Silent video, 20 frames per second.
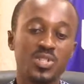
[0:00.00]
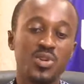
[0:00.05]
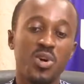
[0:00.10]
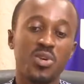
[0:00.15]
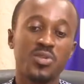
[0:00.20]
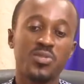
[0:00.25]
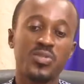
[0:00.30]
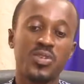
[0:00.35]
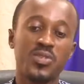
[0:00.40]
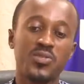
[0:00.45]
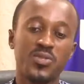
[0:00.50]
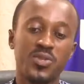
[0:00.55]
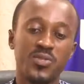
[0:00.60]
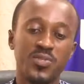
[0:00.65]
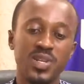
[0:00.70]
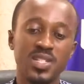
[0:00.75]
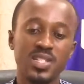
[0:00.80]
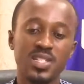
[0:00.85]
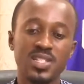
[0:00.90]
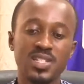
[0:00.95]
of
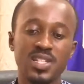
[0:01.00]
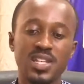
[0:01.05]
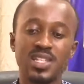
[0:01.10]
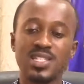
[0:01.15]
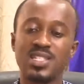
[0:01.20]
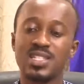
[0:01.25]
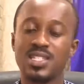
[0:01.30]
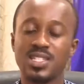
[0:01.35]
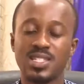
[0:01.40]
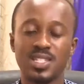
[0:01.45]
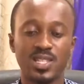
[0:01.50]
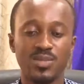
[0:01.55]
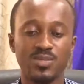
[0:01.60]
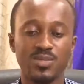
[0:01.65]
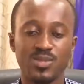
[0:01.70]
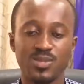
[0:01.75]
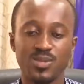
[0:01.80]
information and systems.